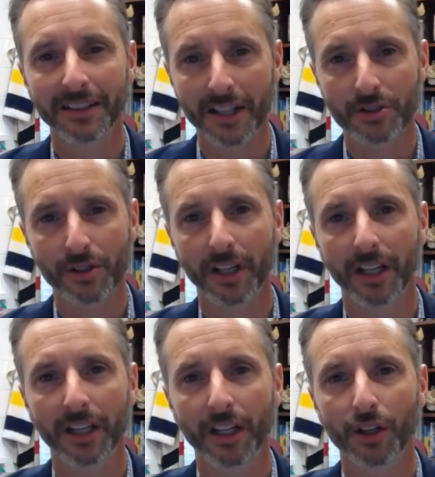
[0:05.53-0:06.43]

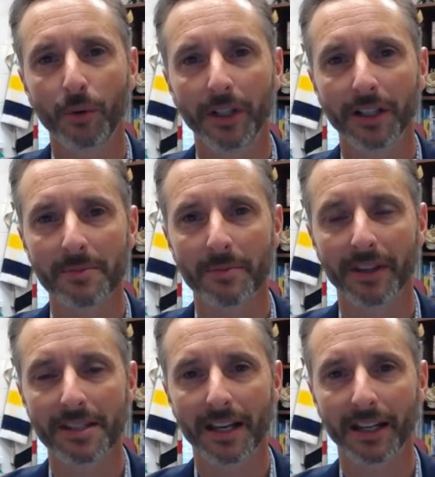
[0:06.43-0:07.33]
yesterday Queen
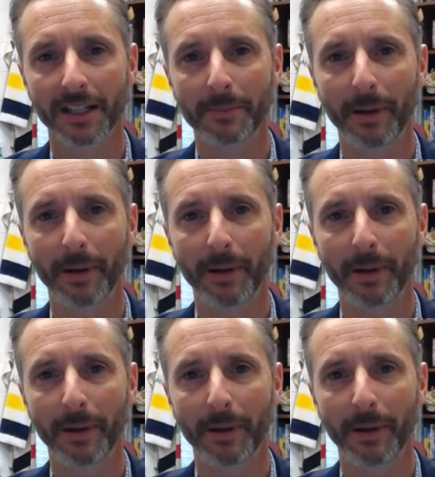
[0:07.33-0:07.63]
Elizabeth II